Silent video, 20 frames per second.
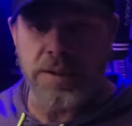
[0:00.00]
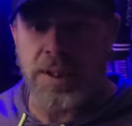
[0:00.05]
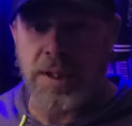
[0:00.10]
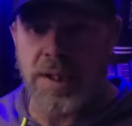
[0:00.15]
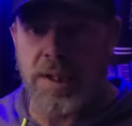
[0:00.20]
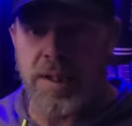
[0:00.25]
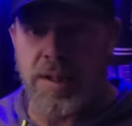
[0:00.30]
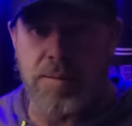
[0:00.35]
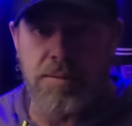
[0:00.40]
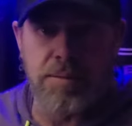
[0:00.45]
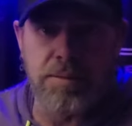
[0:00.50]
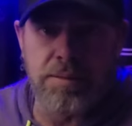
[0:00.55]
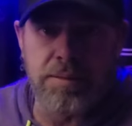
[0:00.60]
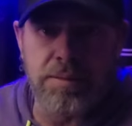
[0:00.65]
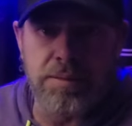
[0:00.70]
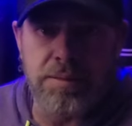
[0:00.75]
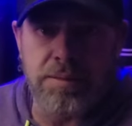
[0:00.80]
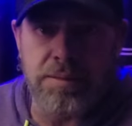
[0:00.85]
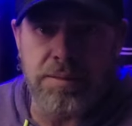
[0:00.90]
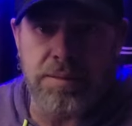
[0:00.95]
Um,
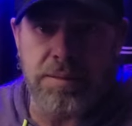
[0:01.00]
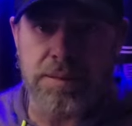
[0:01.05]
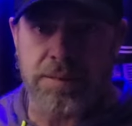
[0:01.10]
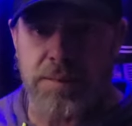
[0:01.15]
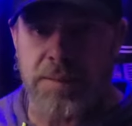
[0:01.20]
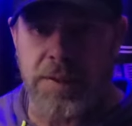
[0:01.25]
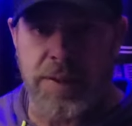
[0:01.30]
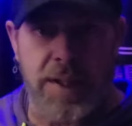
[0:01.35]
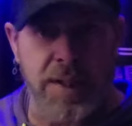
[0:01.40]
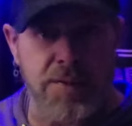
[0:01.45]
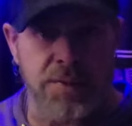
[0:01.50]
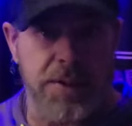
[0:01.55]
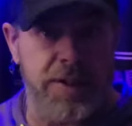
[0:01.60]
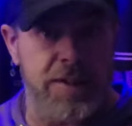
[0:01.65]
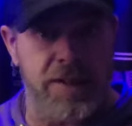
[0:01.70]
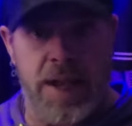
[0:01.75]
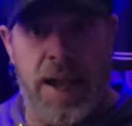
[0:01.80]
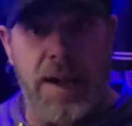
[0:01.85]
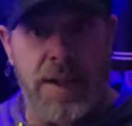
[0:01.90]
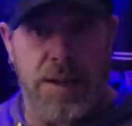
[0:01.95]
that's
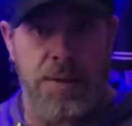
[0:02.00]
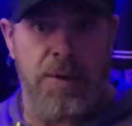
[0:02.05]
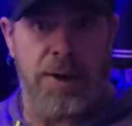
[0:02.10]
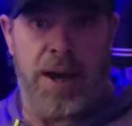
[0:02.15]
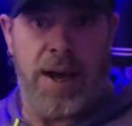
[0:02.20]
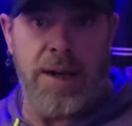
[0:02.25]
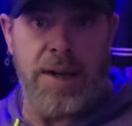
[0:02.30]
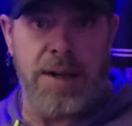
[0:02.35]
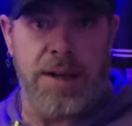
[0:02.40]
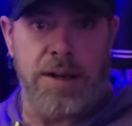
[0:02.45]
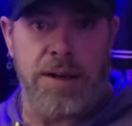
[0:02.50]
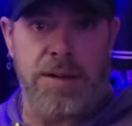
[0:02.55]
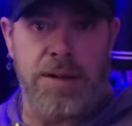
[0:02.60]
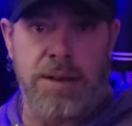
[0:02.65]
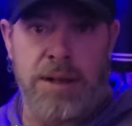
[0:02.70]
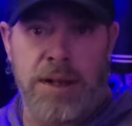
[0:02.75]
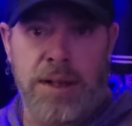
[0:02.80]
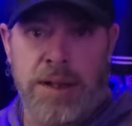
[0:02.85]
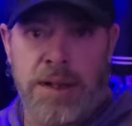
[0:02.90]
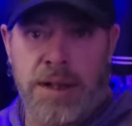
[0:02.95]
exactly what I
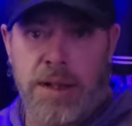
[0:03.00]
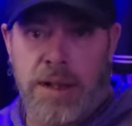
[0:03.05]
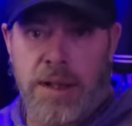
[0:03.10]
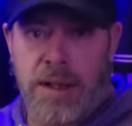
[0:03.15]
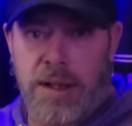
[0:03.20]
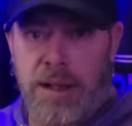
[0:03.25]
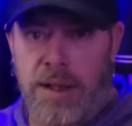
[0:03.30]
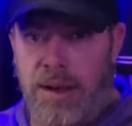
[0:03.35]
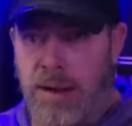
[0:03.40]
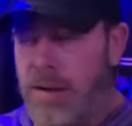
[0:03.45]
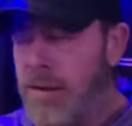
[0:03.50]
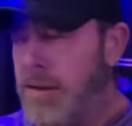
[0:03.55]
do, you